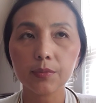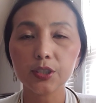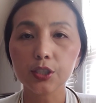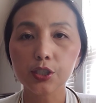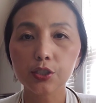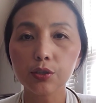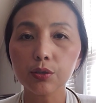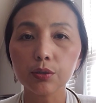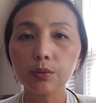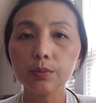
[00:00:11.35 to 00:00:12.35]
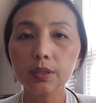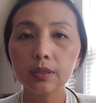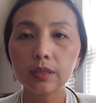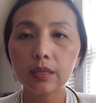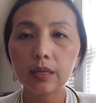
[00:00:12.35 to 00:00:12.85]
disturbed
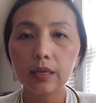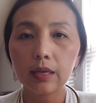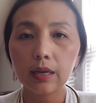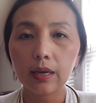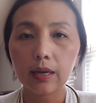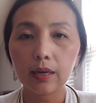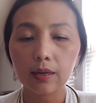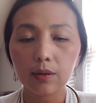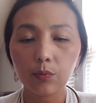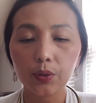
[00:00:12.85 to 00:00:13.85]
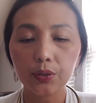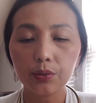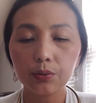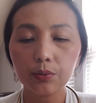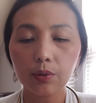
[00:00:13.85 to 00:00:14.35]
when you